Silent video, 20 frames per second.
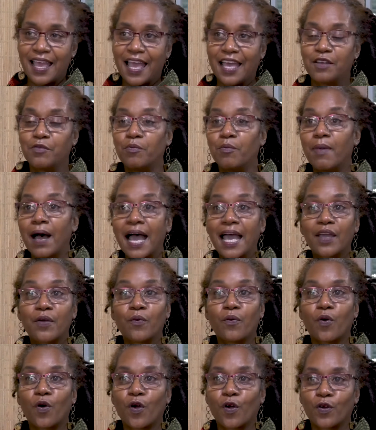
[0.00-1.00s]
And
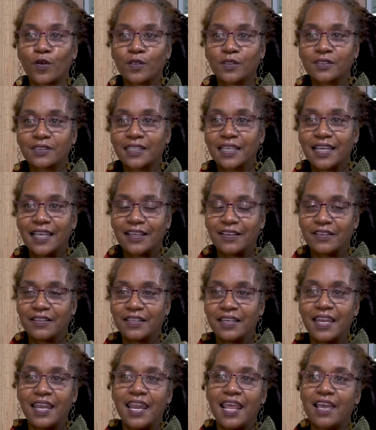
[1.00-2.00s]
my world
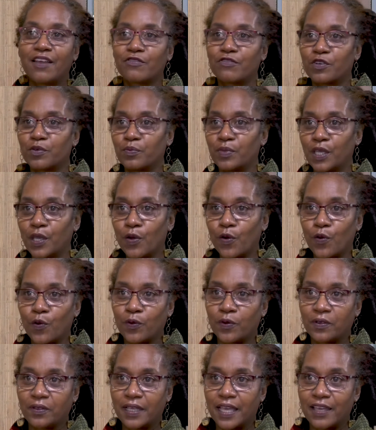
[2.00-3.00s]
could never be whole